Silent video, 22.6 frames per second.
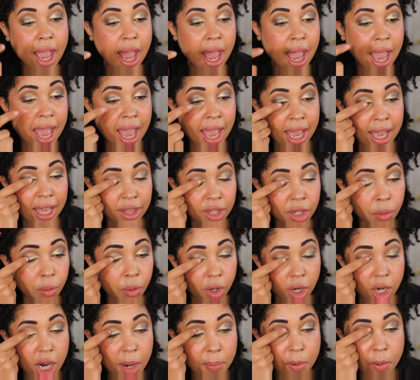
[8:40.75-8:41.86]
And there
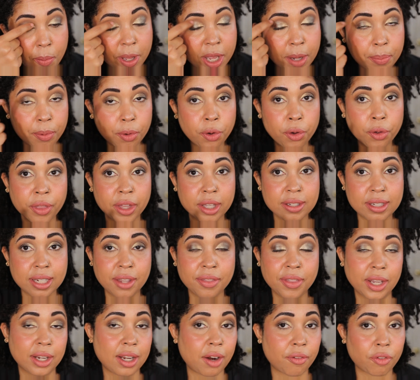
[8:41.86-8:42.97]
were a couple people that
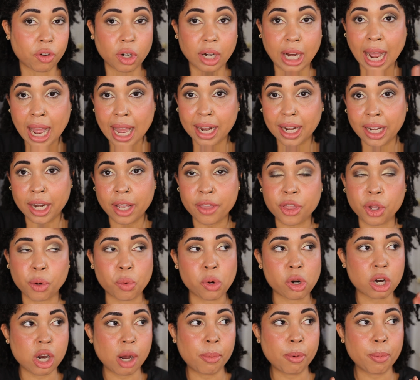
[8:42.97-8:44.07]
said they never got it. There
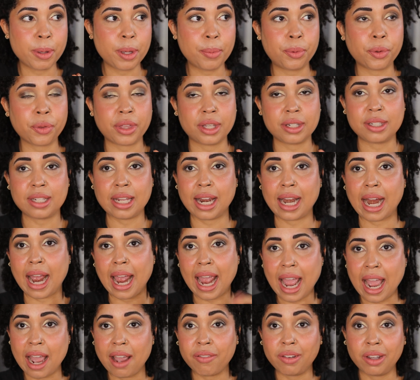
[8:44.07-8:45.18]
were a couple people that said I
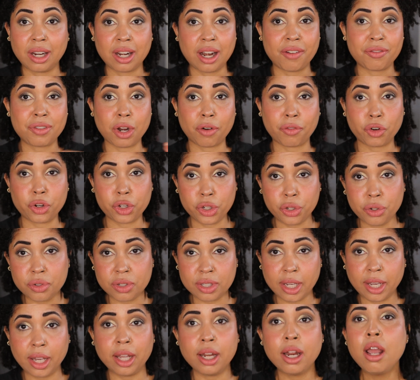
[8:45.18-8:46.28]
have it and I've never
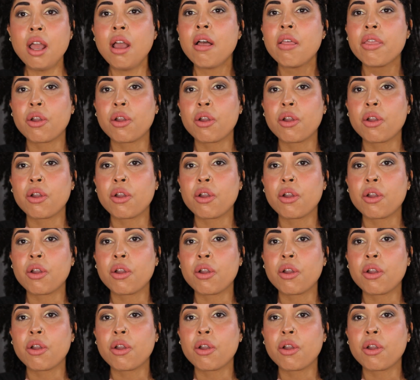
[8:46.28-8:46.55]
used it.